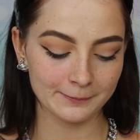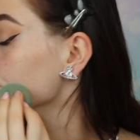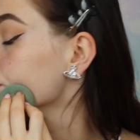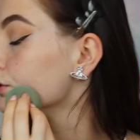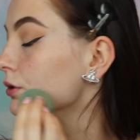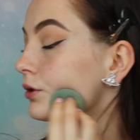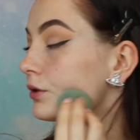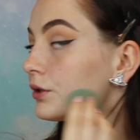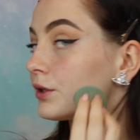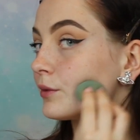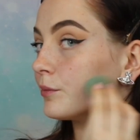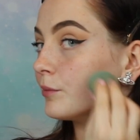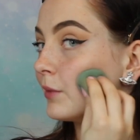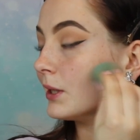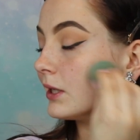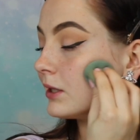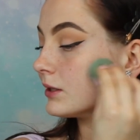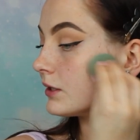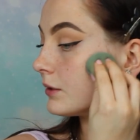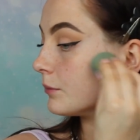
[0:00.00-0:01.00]
It also
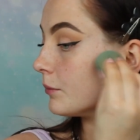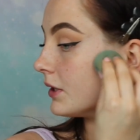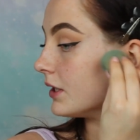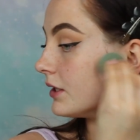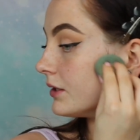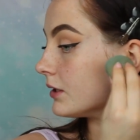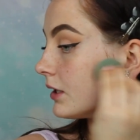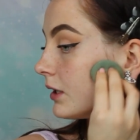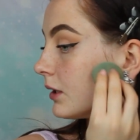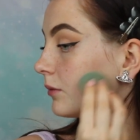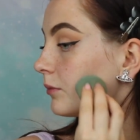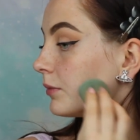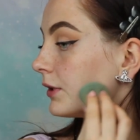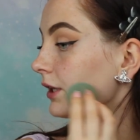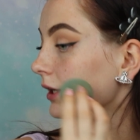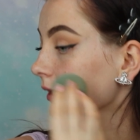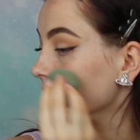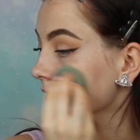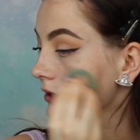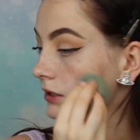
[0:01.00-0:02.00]
smells amazing.
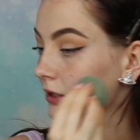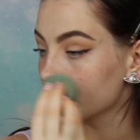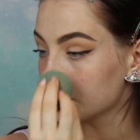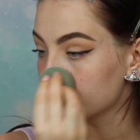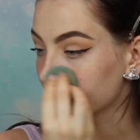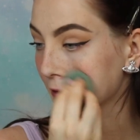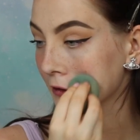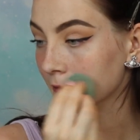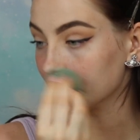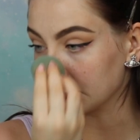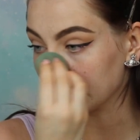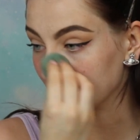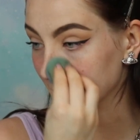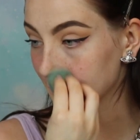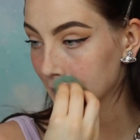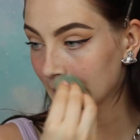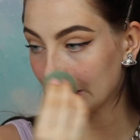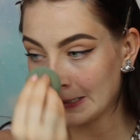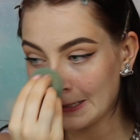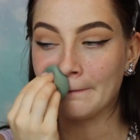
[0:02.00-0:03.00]
But yeah, this is pretty
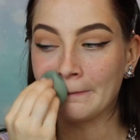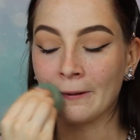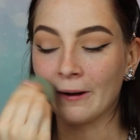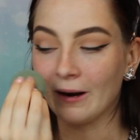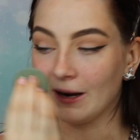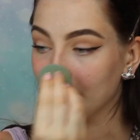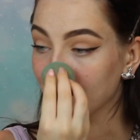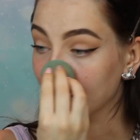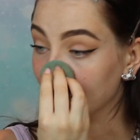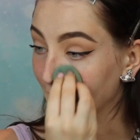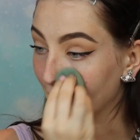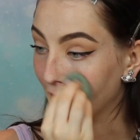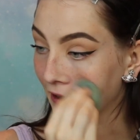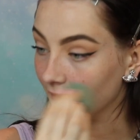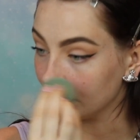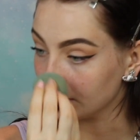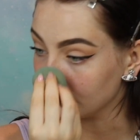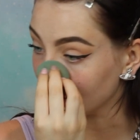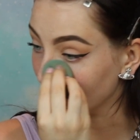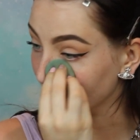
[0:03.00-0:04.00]
much a primer
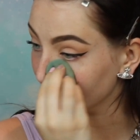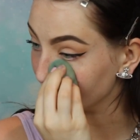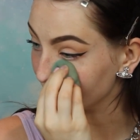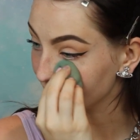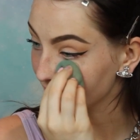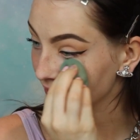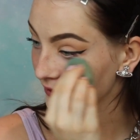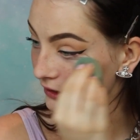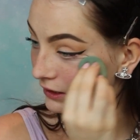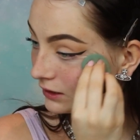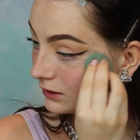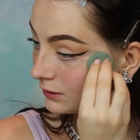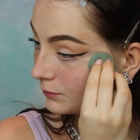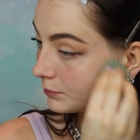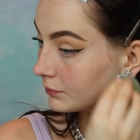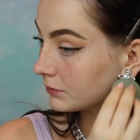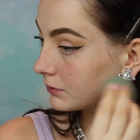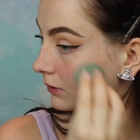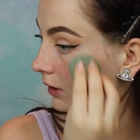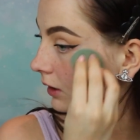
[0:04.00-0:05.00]
that I never
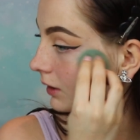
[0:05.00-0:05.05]
skip.